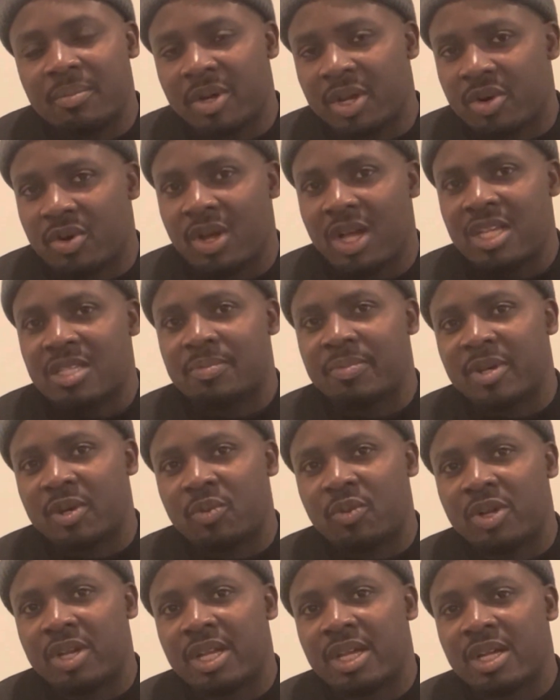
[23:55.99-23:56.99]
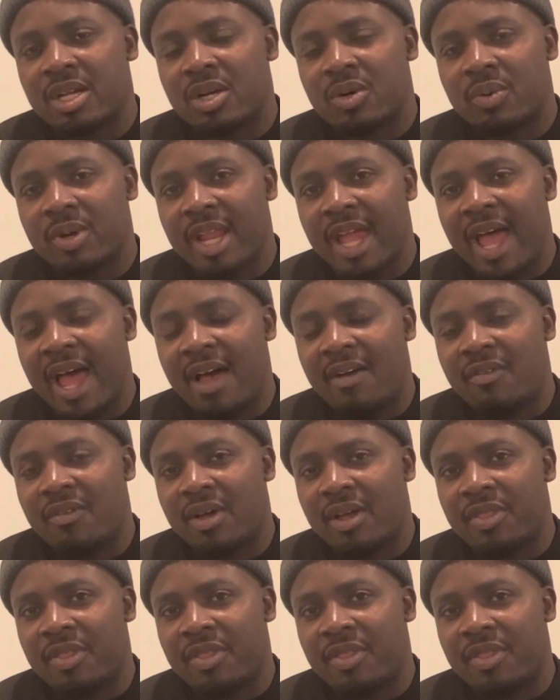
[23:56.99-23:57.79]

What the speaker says: but her husband would have